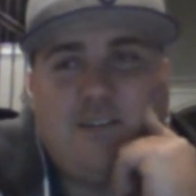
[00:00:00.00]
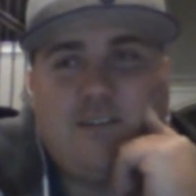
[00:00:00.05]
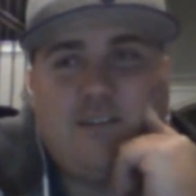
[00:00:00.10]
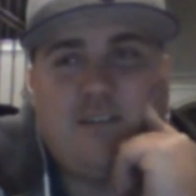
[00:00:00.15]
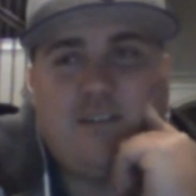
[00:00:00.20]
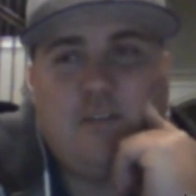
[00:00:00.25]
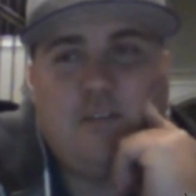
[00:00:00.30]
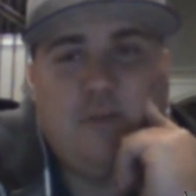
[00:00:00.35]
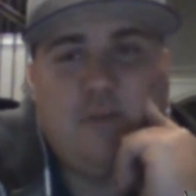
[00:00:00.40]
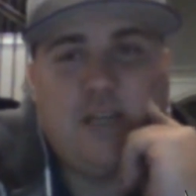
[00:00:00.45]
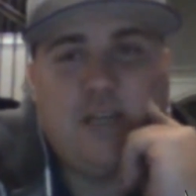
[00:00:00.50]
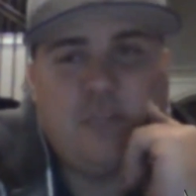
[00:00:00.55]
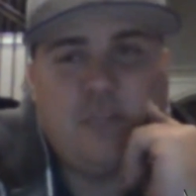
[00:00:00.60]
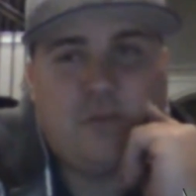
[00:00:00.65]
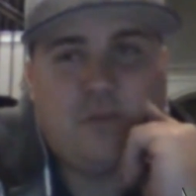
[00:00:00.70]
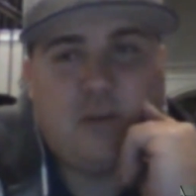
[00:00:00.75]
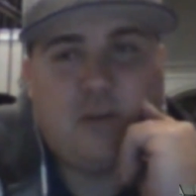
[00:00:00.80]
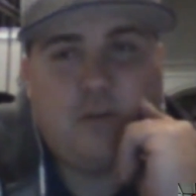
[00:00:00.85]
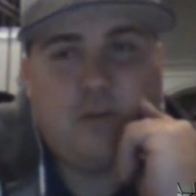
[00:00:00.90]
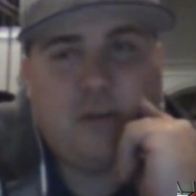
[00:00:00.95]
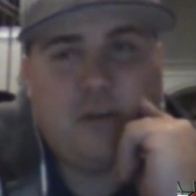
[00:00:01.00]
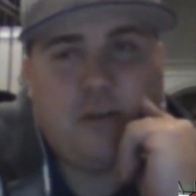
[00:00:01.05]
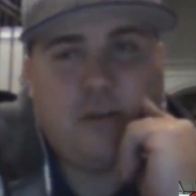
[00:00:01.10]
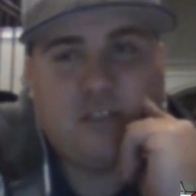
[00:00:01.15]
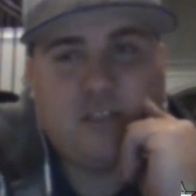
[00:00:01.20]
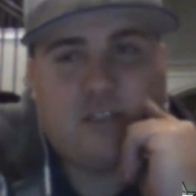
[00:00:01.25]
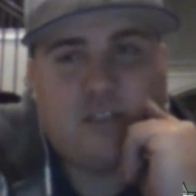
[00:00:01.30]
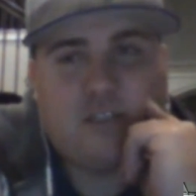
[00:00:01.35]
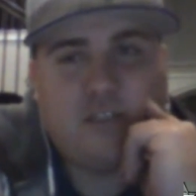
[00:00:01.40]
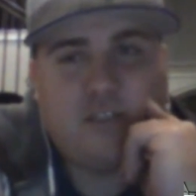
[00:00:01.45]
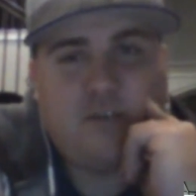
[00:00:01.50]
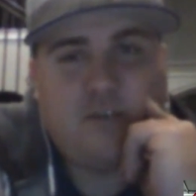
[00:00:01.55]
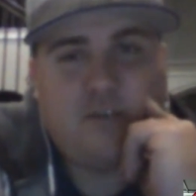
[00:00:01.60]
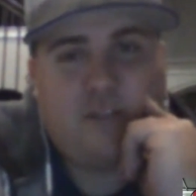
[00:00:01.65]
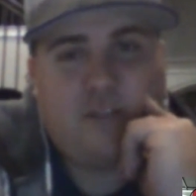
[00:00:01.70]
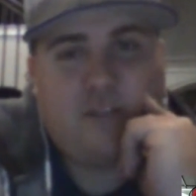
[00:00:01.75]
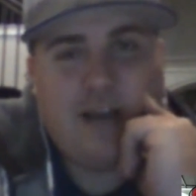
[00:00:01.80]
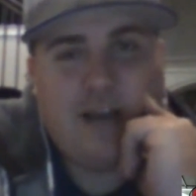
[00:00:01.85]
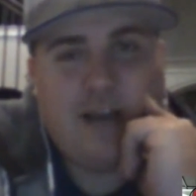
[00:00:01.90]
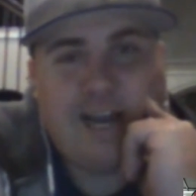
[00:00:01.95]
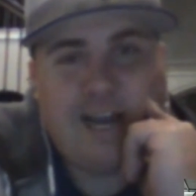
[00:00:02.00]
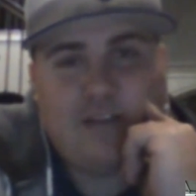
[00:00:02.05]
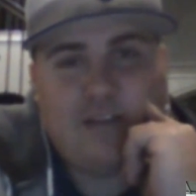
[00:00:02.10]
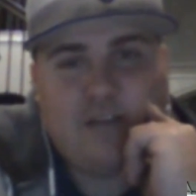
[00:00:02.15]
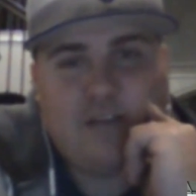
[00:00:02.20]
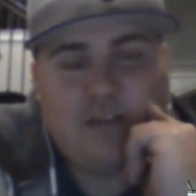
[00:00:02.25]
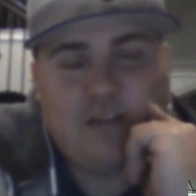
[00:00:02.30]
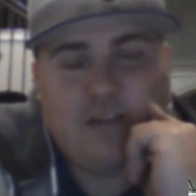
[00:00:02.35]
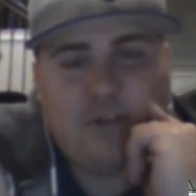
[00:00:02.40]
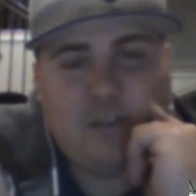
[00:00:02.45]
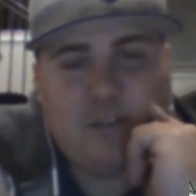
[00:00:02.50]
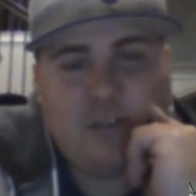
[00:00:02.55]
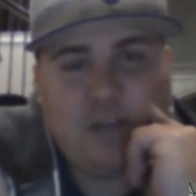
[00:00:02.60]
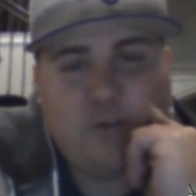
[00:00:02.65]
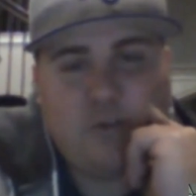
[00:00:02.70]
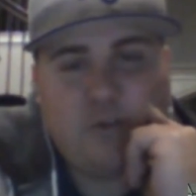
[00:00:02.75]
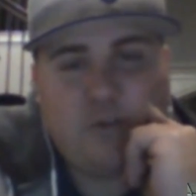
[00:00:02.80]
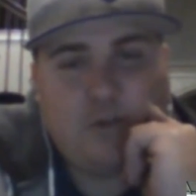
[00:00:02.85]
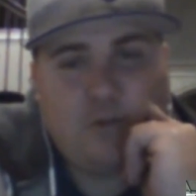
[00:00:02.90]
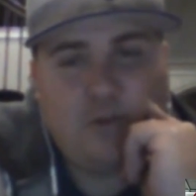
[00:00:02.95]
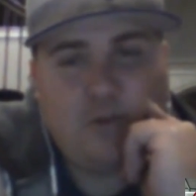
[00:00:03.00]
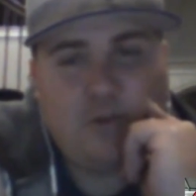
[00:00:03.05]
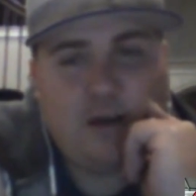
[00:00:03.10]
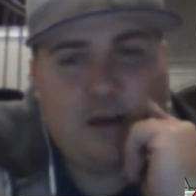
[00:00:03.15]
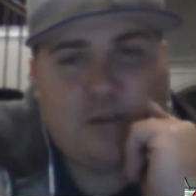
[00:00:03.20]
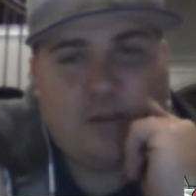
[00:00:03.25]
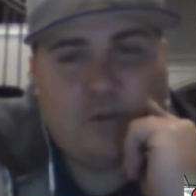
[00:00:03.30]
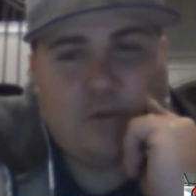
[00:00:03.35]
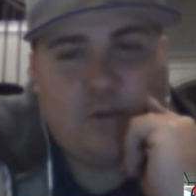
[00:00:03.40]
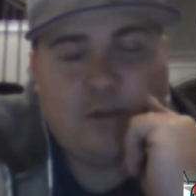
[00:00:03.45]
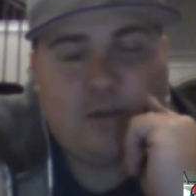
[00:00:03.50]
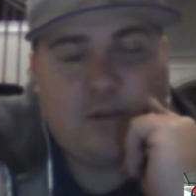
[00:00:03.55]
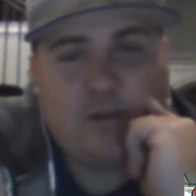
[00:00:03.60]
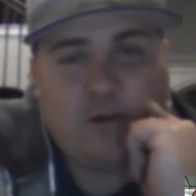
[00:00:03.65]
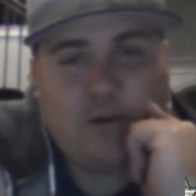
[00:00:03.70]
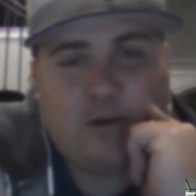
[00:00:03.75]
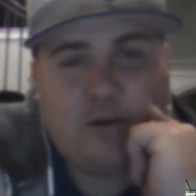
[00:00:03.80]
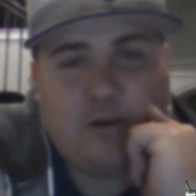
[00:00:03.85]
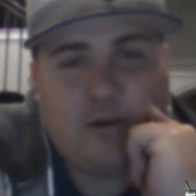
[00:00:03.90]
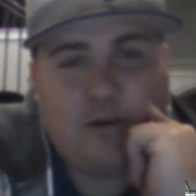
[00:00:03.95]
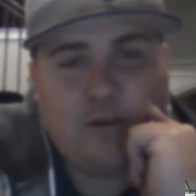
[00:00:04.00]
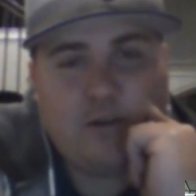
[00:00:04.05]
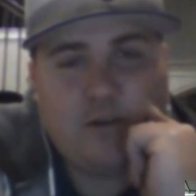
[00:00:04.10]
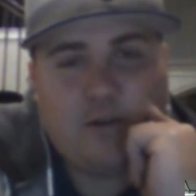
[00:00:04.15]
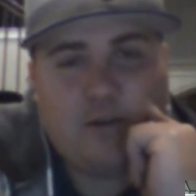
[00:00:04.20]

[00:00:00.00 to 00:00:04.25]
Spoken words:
The biggest problem here is it's so flat that there's nothing to block the wind at all.